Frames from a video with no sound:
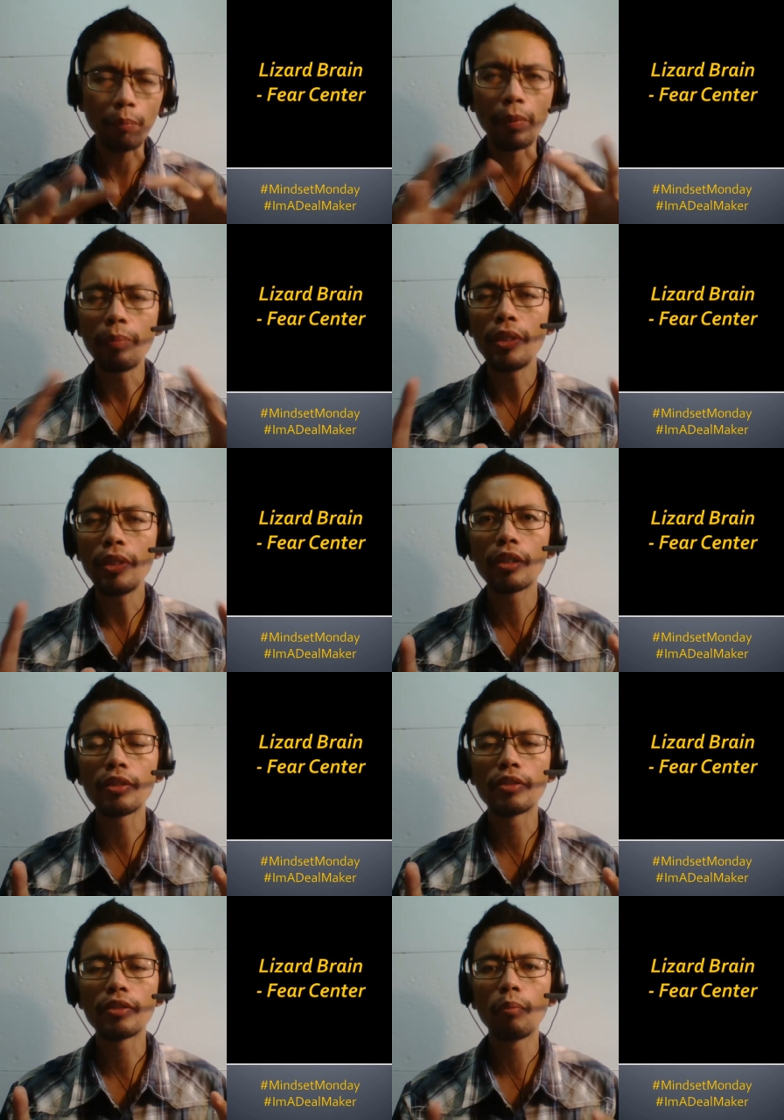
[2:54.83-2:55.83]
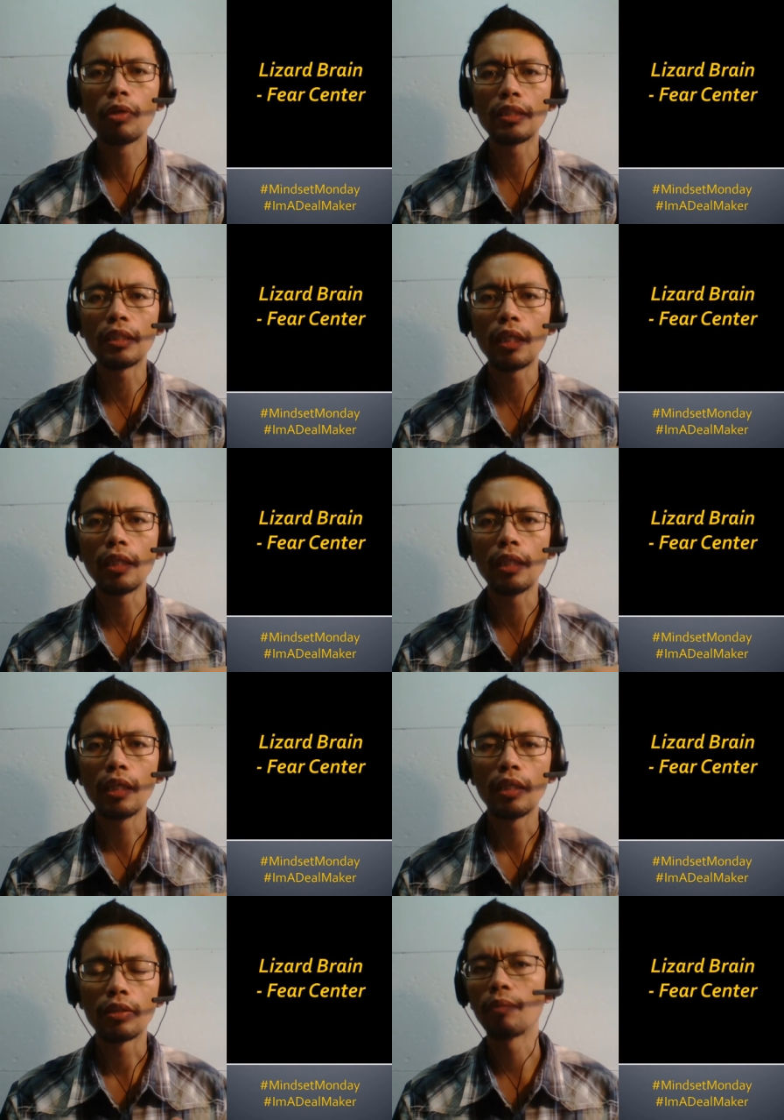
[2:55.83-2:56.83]
maybe you heard someone say
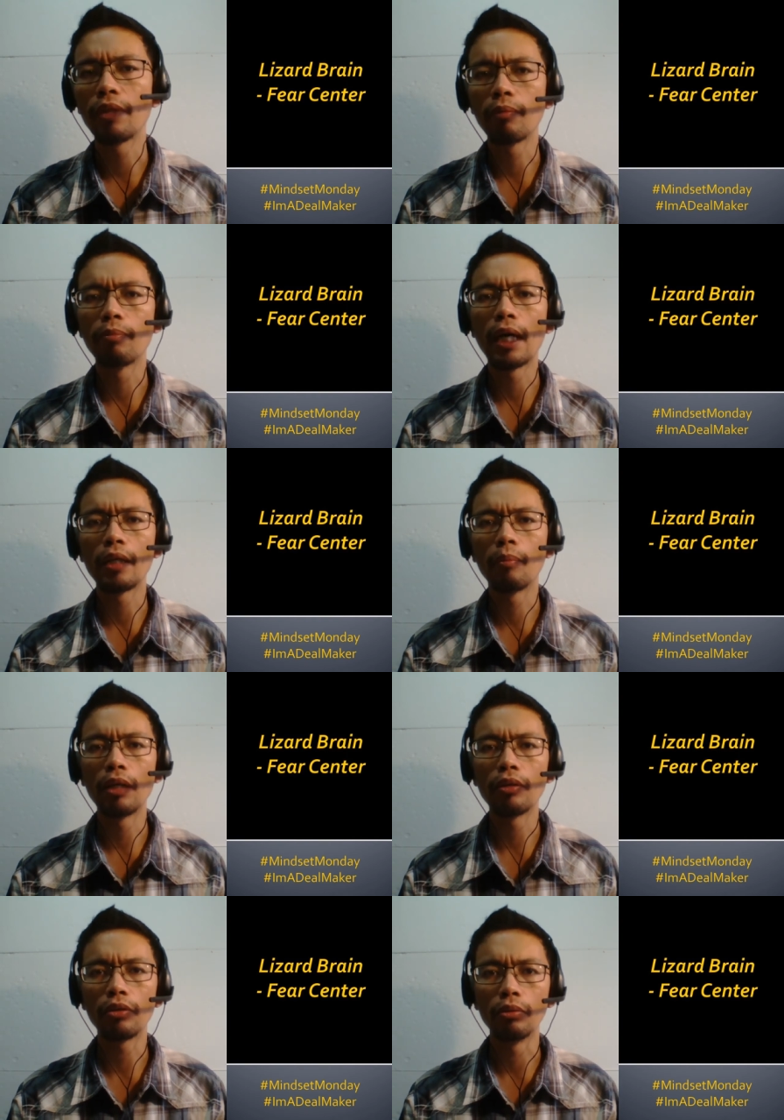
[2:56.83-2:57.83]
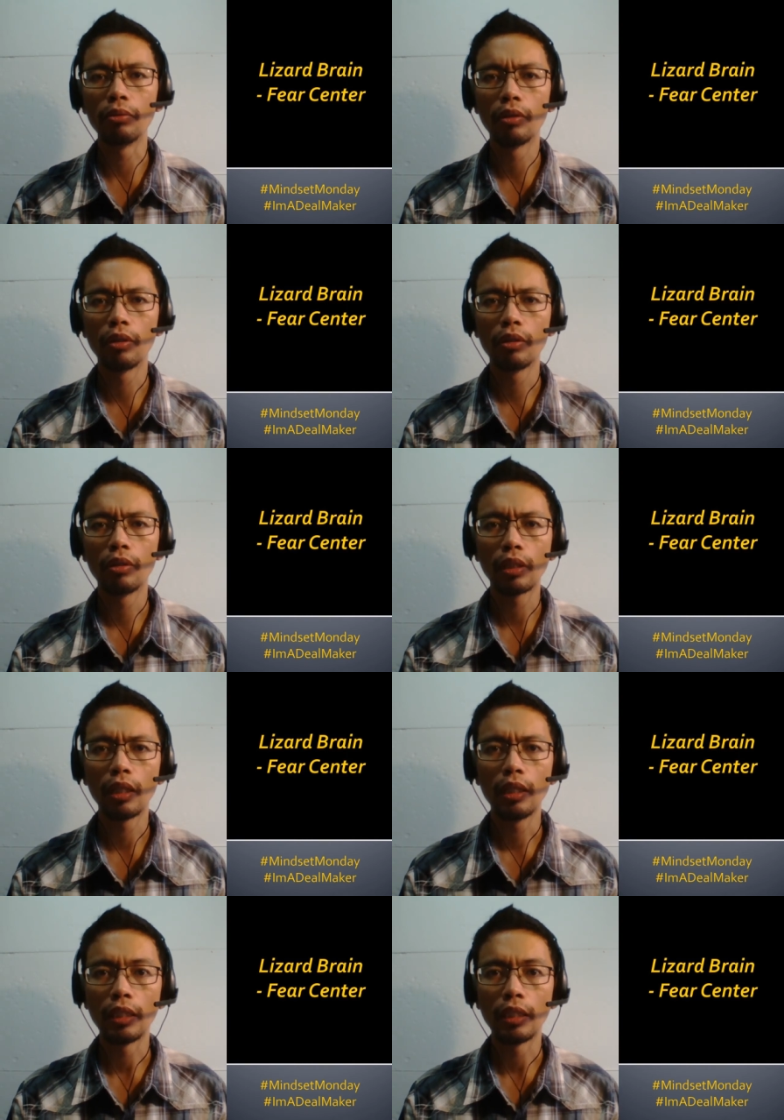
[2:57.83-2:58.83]
something bad about you.
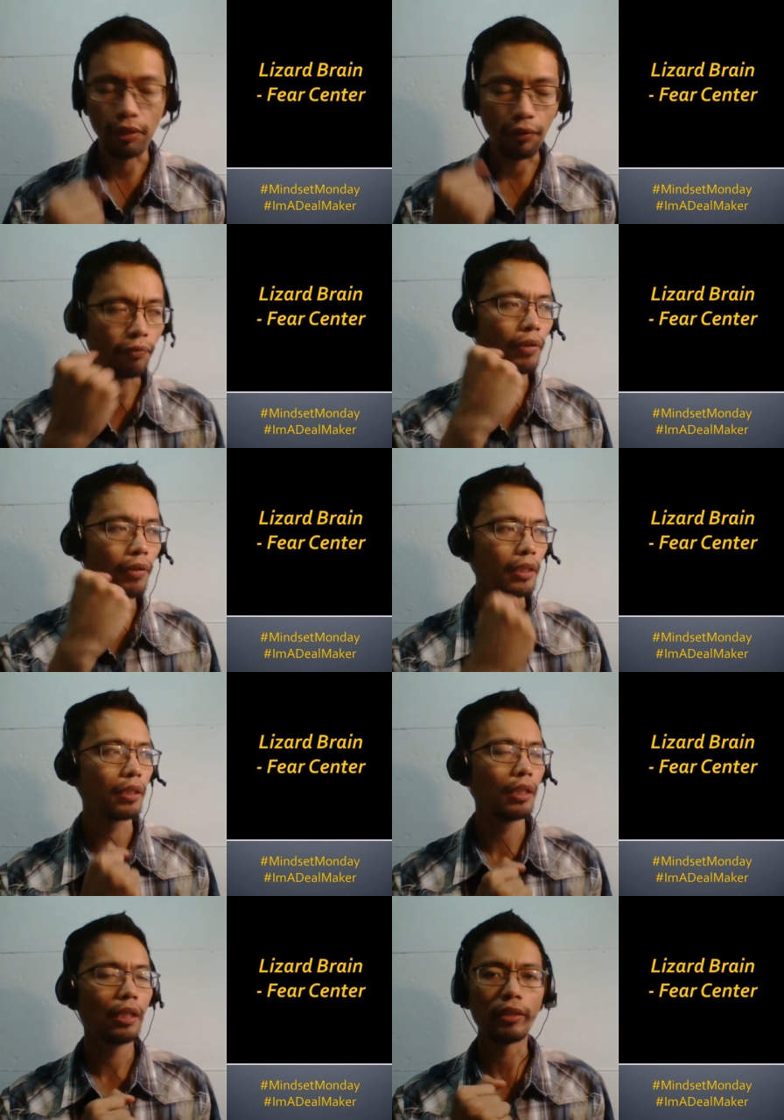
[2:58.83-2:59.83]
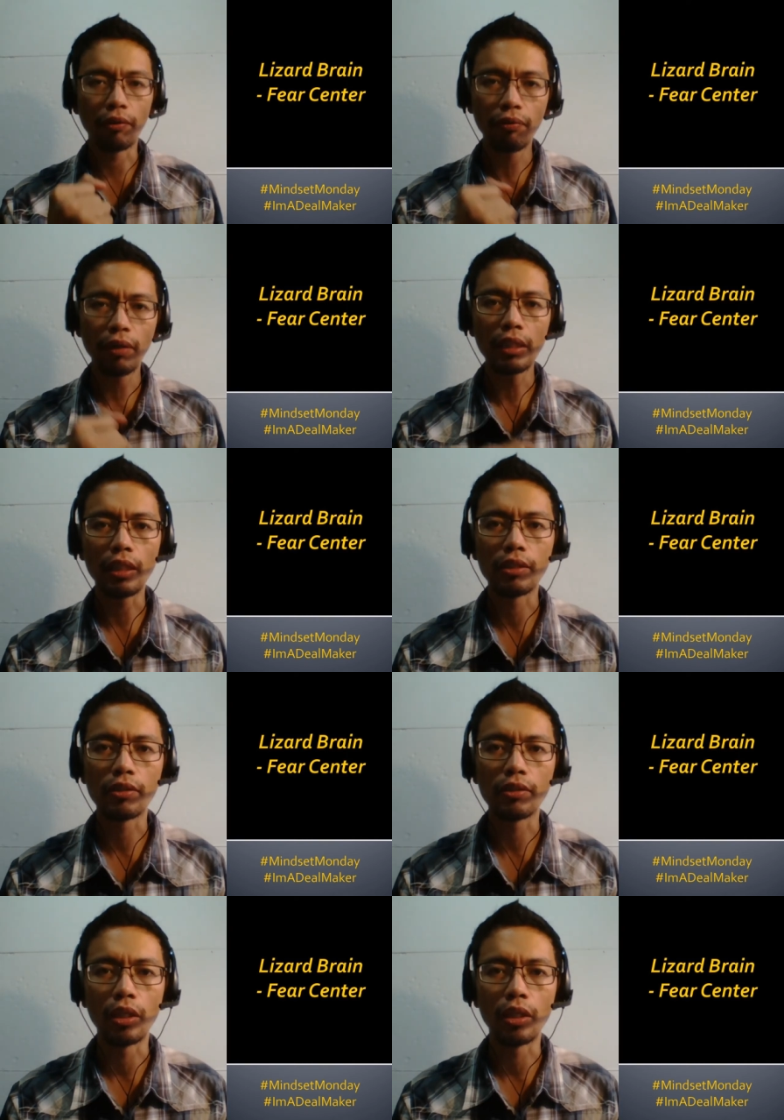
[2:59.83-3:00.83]
Now the fight
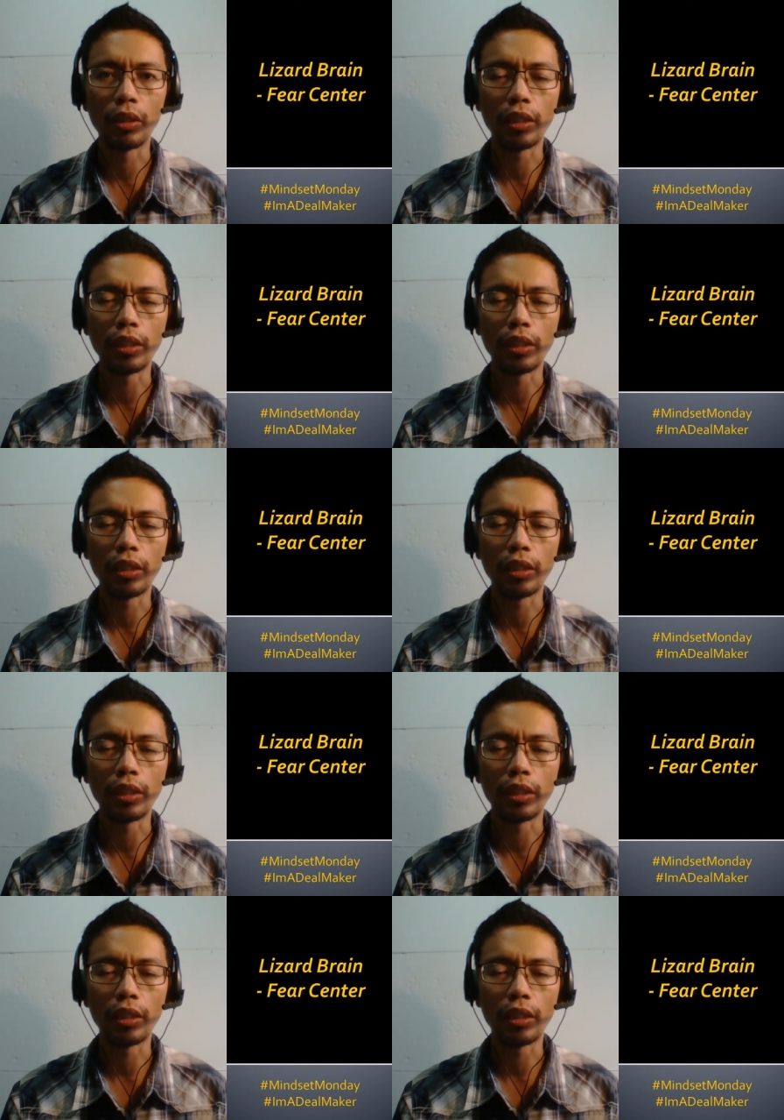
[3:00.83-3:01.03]
instinct will